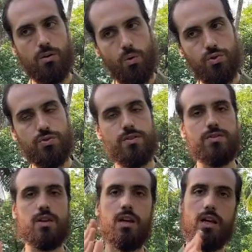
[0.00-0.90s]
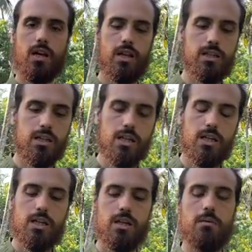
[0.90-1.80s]
consciousness and
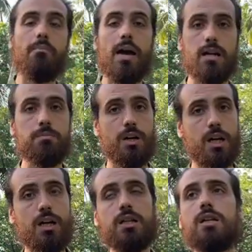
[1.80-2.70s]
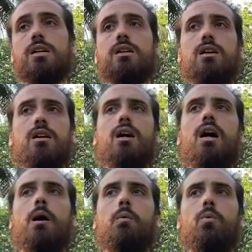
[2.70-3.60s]
matter, Prakriti,
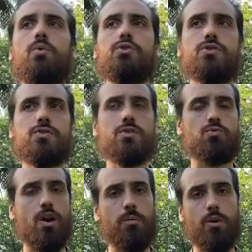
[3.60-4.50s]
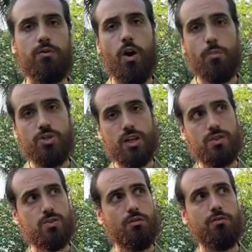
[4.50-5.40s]
which is this realm of
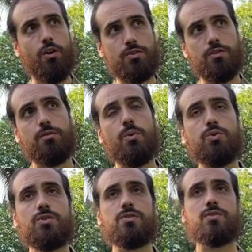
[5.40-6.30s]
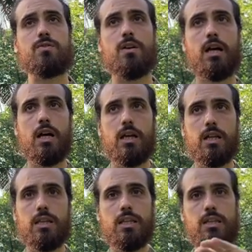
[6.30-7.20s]
objects, of thoughts, of emotions.
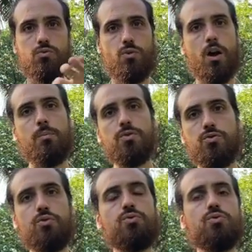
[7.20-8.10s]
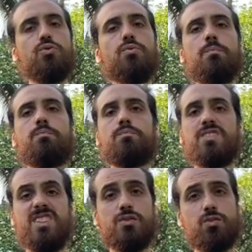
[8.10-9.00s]
This realm is due to
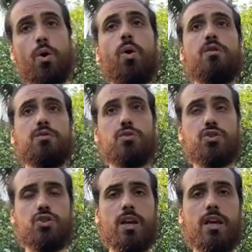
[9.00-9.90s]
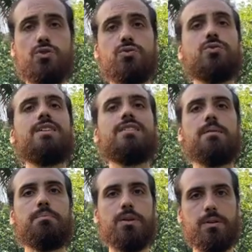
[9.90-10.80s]
dissolve, to change, to
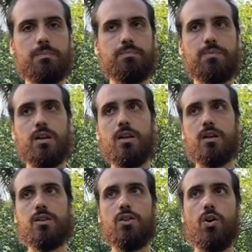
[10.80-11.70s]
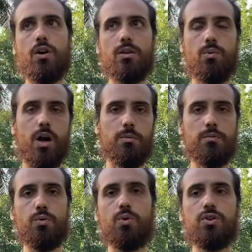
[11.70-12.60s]
disappear. The other realm of
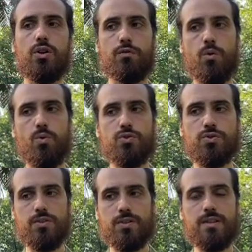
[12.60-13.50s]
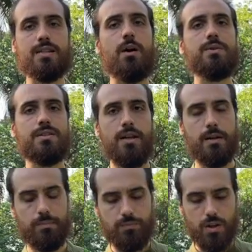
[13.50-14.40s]
Purusha, of consciousness, is always
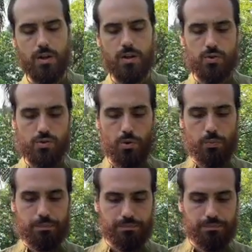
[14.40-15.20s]
there. So,